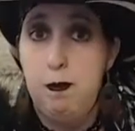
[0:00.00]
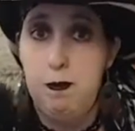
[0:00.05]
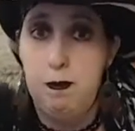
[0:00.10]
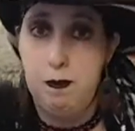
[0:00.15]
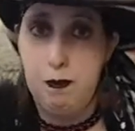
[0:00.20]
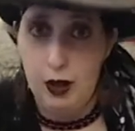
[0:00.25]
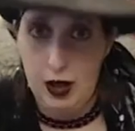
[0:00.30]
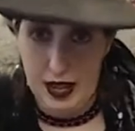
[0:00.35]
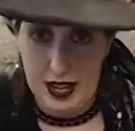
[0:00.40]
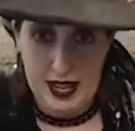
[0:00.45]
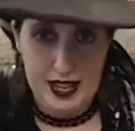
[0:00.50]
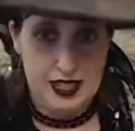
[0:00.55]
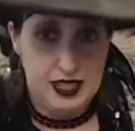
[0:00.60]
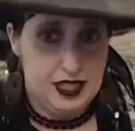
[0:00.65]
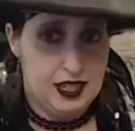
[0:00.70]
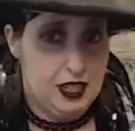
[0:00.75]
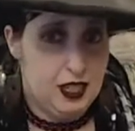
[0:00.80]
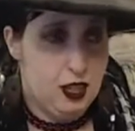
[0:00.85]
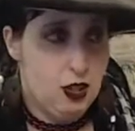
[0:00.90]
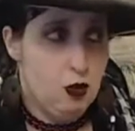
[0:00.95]
but
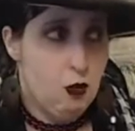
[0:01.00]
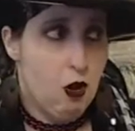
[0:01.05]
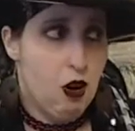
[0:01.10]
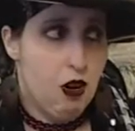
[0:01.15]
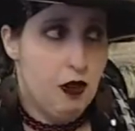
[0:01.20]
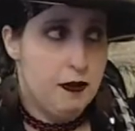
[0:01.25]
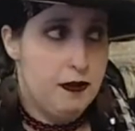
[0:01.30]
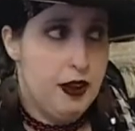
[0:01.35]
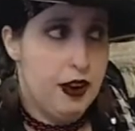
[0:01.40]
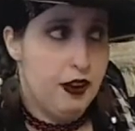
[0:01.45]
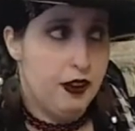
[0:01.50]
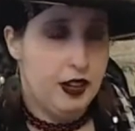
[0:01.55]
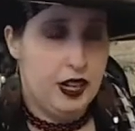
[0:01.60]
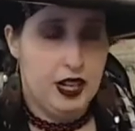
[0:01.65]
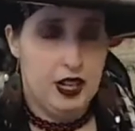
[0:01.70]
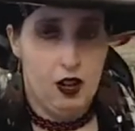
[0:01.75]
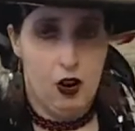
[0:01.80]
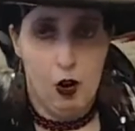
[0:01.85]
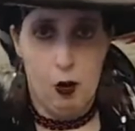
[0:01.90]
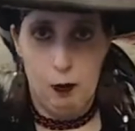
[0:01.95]
you are
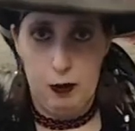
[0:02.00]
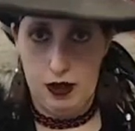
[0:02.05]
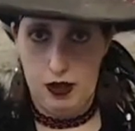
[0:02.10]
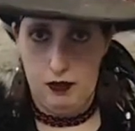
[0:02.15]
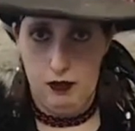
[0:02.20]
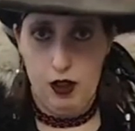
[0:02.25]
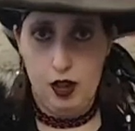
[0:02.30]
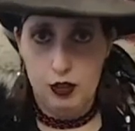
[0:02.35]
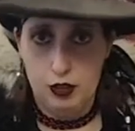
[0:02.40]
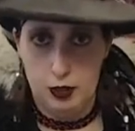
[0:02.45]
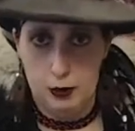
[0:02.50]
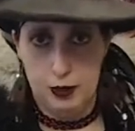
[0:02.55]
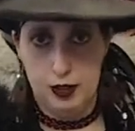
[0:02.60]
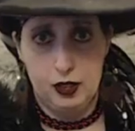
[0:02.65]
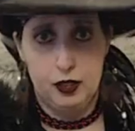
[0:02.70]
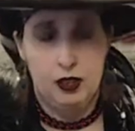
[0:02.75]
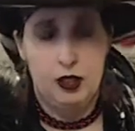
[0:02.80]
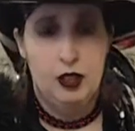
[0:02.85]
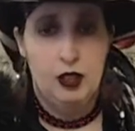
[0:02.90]
very open and vulnerable.